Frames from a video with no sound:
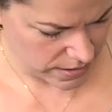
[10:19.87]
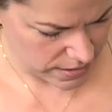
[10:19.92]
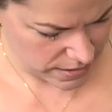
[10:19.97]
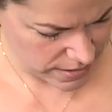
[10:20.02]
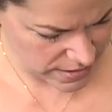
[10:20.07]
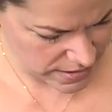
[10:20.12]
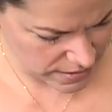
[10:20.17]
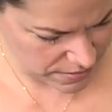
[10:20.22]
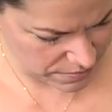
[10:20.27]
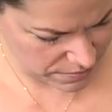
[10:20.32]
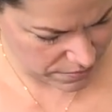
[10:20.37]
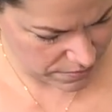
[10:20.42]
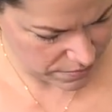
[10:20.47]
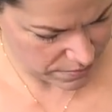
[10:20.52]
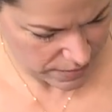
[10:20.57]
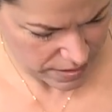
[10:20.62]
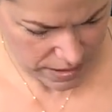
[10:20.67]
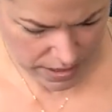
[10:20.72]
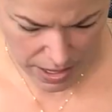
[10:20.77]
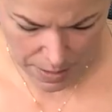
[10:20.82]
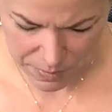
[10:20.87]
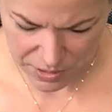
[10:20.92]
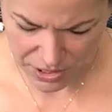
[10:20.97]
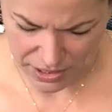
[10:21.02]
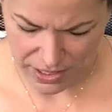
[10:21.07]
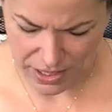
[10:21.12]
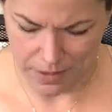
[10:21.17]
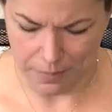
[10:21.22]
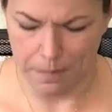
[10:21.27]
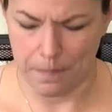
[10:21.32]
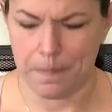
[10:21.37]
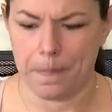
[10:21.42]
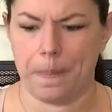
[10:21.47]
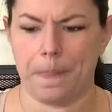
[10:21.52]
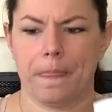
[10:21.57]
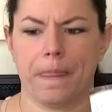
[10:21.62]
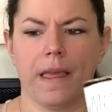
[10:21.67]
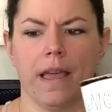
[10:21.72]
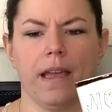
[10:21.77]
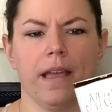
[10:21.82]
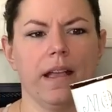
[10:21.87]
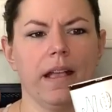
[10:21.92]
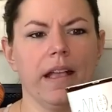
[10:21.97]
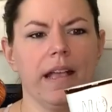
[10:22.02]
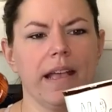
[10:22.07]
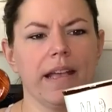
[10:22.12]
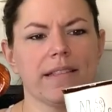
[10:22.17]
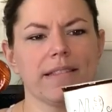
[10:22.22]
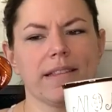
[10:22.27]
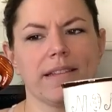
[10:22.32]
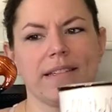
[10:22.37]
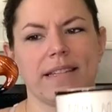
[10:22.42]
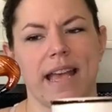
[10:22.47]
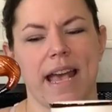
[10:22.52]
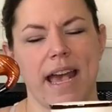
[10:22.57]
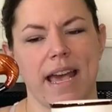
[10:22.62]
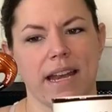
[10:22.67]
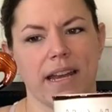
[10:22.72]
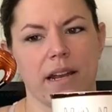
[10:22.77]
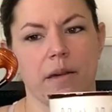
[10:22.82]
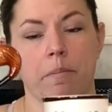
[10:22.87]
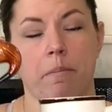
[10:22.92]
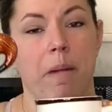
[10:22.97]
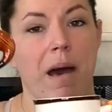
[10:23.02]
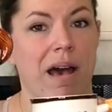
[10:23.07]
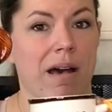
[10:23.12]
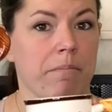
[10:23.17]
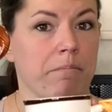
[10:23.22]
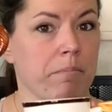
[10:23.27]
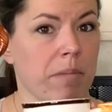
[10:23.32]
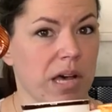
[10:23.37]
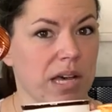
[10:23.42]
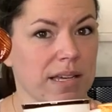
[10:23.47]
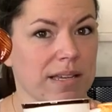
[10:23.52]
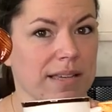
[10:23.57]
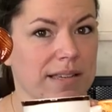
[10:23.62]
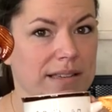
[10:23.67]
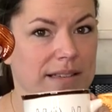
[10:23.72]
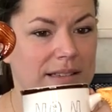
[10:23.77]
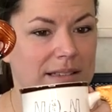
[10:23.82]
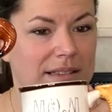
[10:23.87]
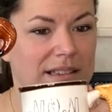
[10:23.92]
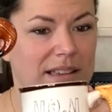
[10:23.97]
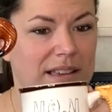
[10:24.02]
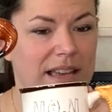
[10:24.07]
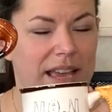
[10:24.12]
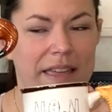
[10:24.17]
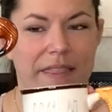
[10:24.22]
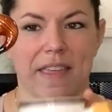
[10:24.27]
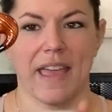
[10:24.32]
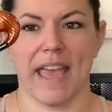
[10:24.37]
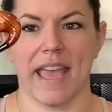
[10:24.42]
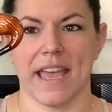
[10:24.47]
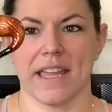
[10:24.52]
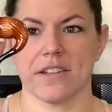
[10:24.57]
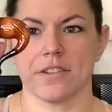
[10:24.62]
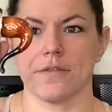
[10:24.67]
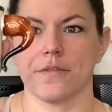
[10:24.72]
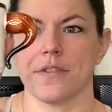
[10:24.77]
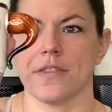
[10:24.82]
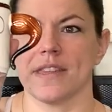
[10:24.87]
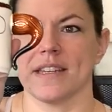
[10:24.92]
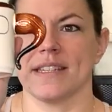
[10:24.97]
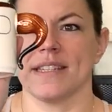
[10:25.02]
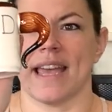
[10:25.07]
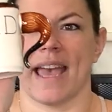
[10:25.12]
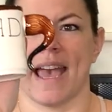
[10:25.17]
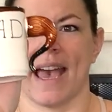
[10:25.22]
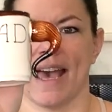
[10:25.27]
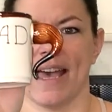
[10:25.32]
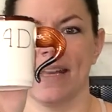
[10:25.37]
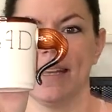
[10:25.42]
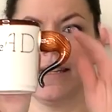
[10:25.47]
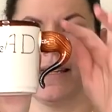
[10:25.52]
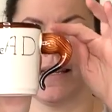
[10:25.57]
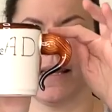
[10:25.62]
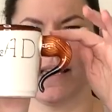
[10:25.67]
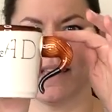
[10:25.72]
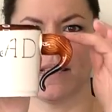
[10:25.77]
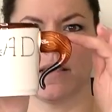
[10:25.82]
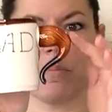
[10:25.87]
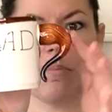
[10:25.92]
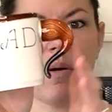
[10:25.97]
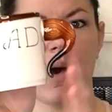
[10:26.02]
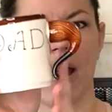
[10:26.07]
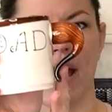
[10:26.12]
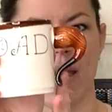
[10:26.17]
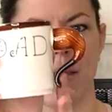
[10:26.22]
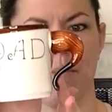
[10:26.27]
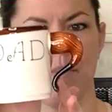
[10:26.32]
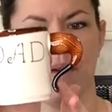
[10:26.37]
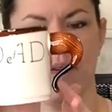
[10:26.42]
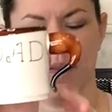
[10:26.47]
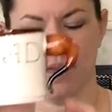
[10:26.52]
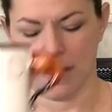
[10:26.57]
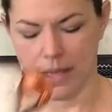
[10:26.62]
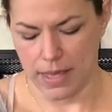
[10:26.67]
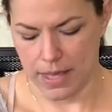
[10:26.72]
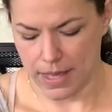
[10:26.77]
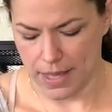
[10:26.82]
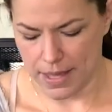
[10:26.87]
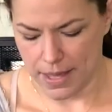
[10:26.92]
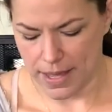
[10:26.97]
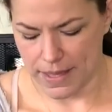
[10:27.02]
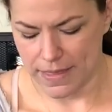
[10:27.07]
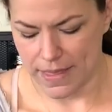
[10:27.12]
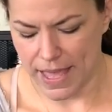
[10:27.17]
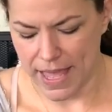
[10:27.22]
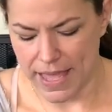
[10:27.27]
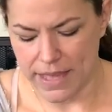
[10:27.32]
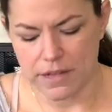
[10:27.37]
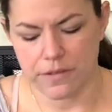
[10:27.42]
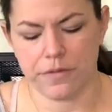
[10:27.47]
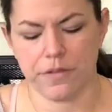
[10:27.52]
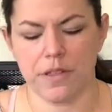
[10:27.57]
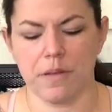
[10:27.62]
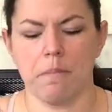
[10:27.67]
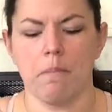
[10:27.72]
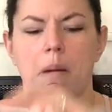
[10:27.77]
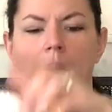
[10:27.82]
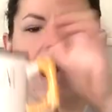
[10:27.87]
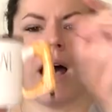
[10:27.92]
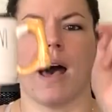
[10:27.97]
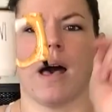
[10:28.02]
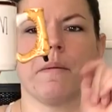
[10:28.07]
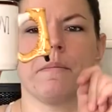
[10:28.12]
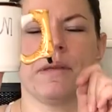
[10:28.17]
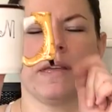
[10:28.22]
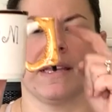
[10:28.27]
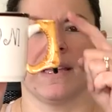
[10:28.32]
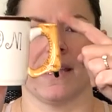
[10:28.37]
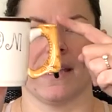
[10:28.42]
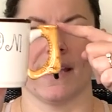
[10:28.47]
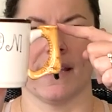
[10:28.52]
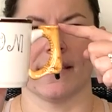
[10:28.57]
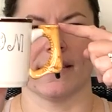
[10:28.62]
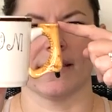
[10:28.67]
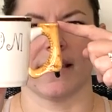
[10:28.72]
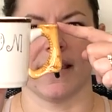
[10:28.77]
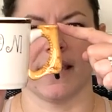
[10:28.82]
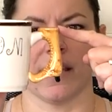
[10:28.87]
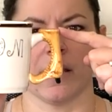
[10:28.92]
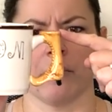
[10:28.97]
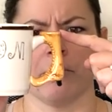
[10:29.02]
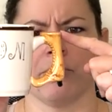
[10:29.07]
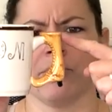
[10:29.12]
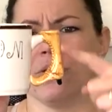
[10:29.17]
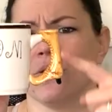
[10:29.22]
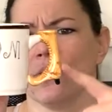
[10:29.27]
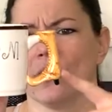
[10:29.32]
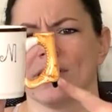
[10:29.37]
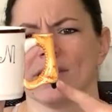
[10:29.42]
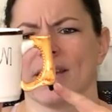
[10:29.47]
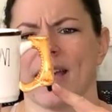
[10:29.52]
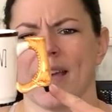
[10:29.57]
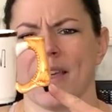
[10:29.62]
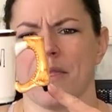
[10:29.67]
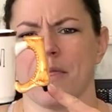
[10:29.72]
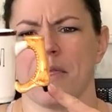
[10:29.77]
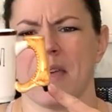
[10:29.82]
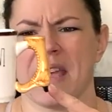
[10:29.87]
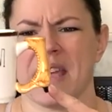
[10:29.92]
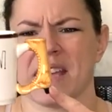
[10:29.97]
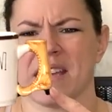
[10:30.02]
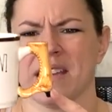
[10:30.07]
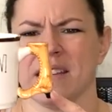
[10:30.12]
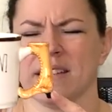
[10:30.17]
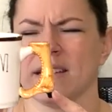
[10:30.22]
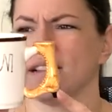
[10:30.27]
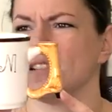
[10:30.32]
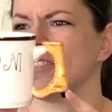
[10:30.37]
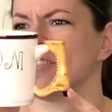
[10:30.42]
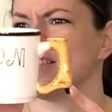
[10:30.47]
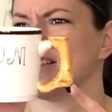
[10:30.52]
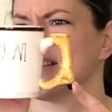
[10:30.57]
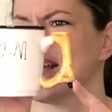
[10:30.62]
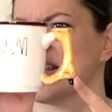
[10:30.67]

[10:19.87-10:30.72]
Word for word: doesn't, I'm going to get them. It's a dad and a mom mug, and the handle for the dad is a pipe, and the handle for the mom is like a boot, I think. Doug, do you think